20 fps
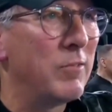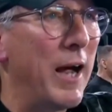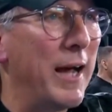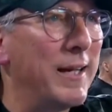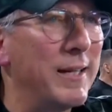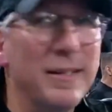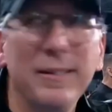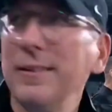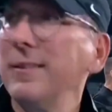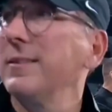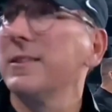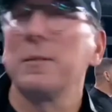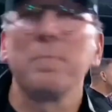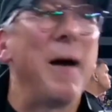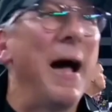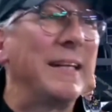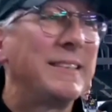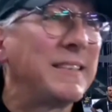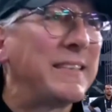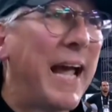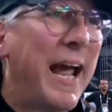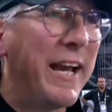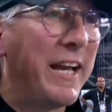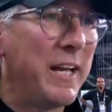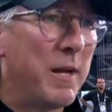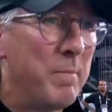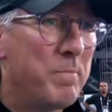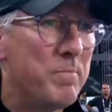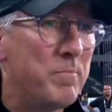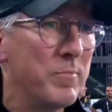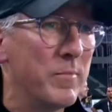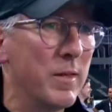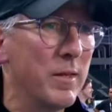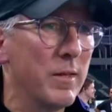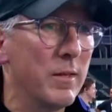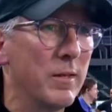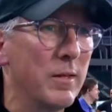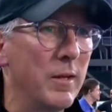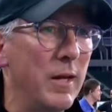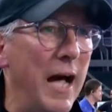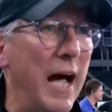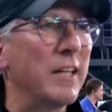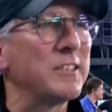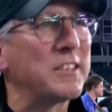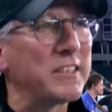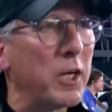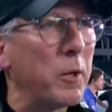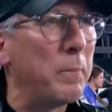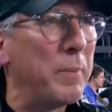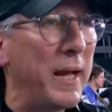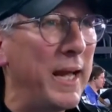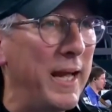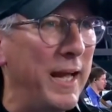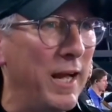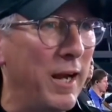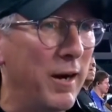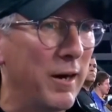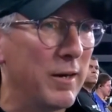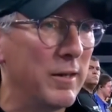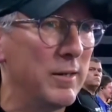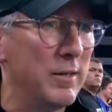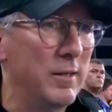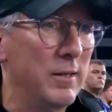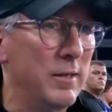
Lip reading: Right? It's my stadium. I'll still be here.